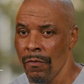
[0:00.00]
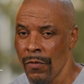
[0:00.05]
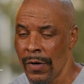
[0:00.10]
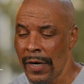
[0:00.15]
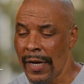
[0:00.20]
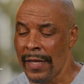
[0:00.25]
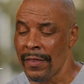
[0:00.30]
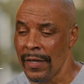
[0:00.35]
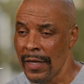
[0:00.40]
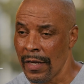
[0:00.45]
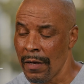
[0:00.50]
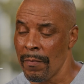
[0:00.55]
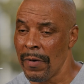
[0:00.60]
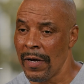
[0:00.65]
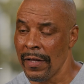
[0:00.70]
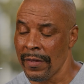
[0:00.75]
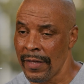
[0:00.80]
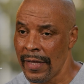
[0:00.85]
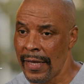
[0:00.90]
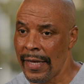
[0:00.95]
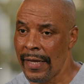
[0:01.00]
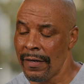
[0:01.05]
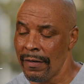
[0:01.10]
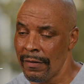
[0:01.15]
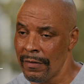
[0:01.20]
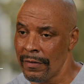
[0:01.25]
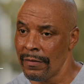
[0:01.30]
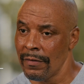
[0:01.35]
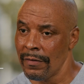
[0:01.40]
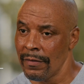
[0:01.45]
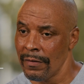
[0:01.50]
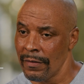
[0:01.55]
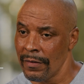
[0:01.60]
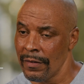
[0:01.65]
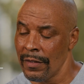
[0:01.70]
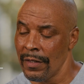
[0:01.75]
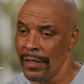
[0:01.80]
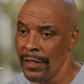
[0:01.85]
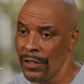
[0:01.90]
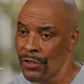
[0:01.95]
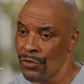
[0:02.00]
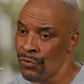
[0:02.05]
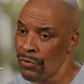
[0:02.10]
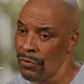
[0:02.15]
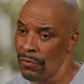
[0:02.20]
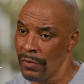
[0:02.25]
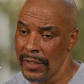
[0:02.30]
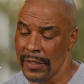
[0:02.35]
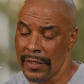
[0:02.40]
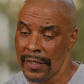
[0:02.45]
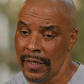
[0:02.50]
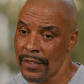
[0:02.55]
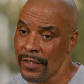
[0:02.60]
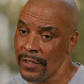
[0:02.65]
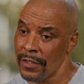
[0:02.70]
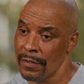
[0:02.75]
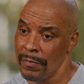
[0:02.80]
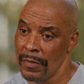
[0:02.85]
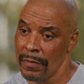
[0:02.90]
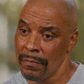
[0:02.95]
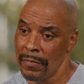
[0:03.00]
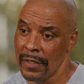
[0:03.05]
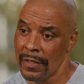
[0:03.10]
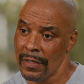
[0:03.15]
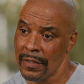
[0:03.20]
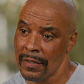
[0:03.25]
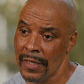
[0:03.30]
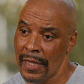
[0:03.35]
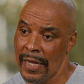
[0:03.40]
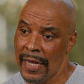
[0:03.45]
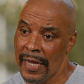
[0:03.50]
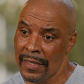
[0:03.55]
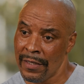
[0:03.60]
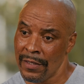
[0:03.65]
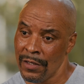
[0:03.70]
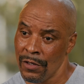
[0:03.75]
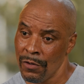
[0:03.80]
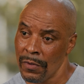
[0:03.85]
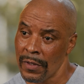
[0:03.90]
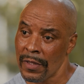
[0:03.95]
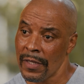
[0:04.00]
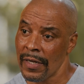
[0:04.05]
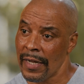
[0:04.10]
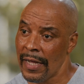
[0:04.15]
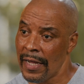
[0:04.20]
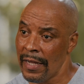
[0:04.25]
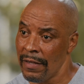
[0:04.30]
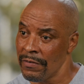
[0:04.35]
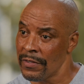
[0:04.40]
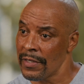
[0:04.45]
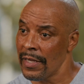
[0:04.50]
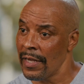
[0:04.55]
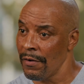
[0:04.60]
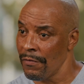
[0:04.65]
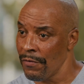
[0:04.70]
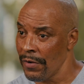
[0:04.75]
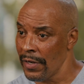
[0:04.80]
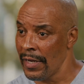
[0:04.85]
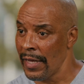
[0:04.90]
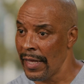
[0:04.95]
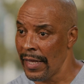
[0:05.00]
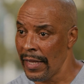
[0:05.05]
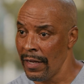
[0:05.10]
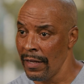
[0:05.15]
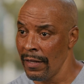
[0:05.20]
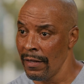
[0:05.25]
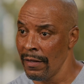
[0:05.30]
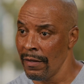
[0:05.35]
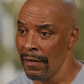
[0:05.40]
When I think about that, it truly touches me, because I deal with the lives every day.